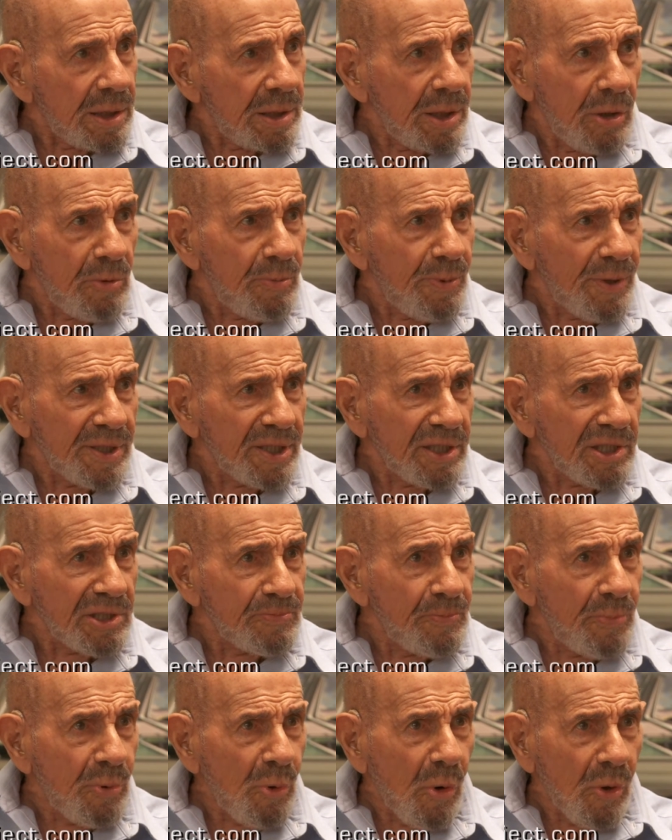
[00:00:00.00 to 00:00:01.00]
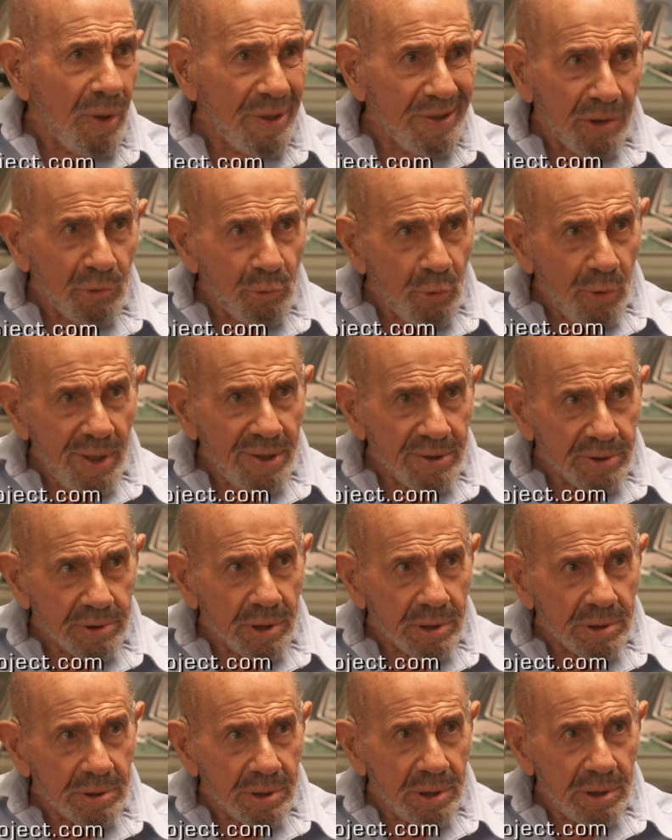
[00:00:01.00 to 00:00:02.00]
Nobody is born a
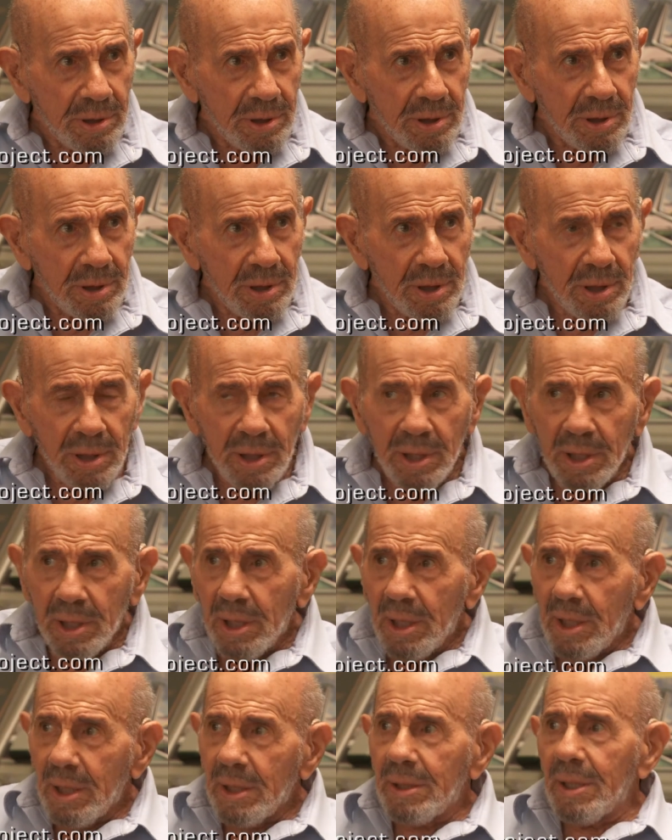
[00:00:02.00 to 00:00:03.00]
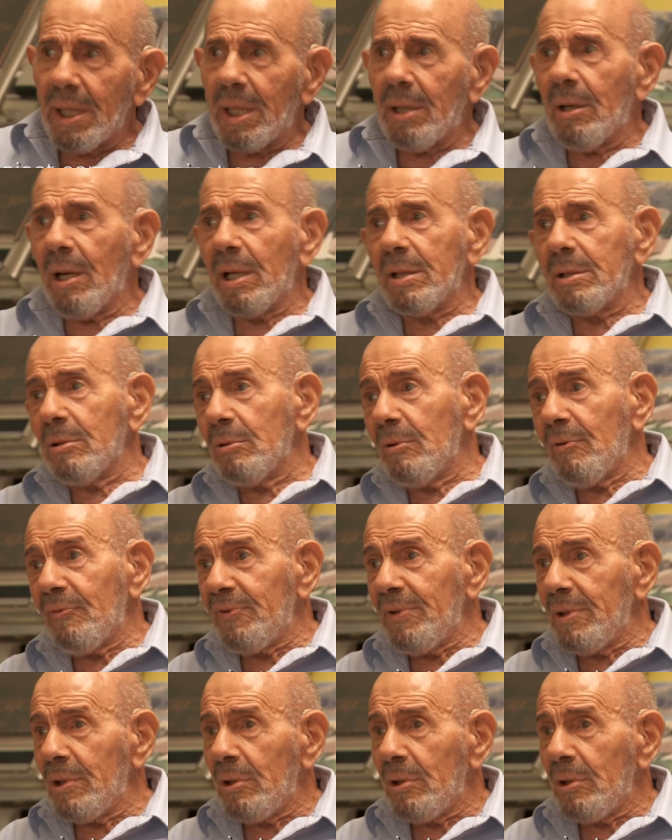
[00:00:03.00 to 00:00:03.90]
racist. Now, I don't know if